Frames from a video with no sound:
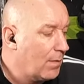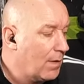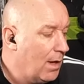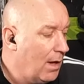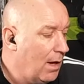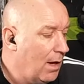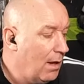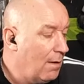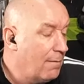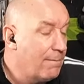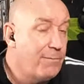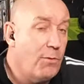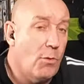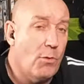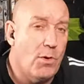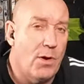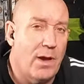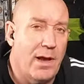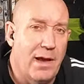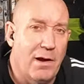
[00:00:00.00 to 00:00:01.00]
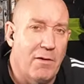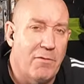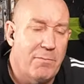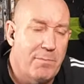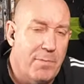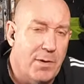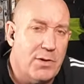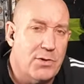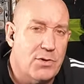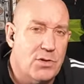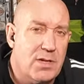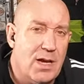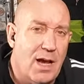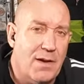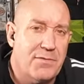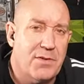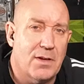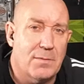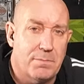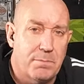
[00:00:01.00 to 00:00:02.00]
for your health, but you just
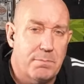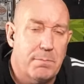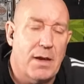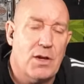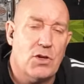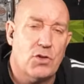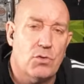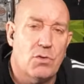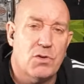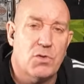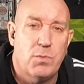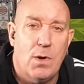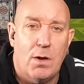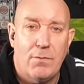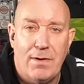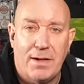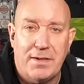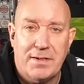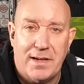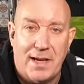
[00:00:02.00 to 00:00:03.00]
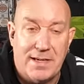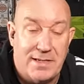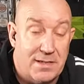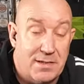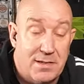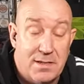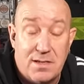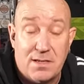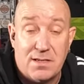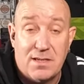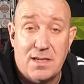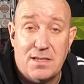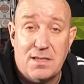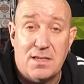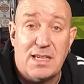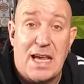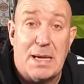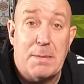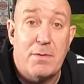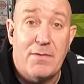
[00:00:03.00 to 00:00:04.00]
have to make sure it's well ventilated. It's the
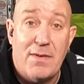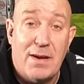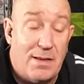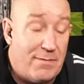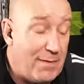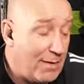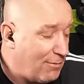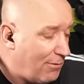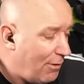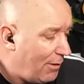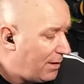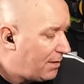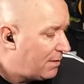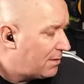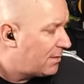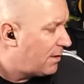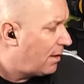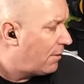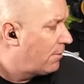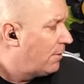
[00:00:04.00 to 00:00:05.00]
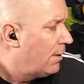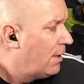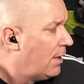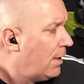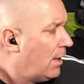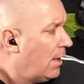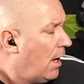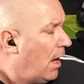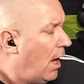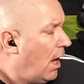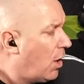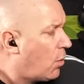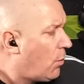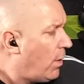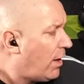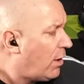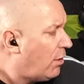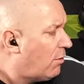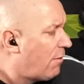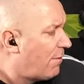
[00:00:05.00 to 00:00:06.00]
same with anything, right? So a
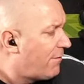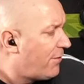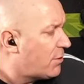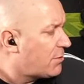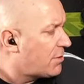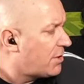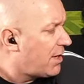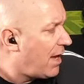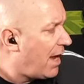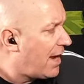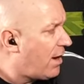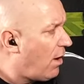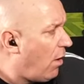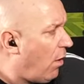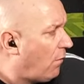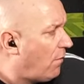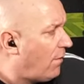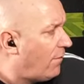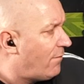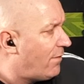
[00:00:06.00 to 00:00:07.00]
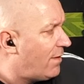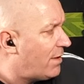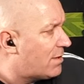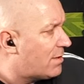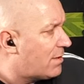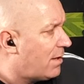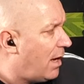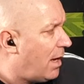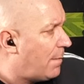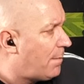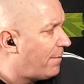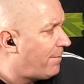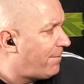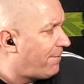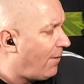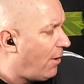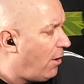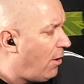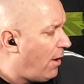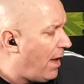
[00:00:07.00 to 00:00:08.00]
quick little review today on this
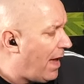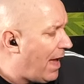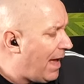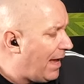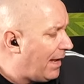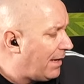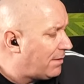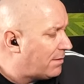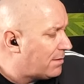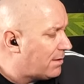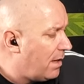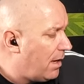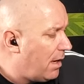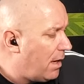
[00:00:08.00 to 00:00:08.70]
Feuerhand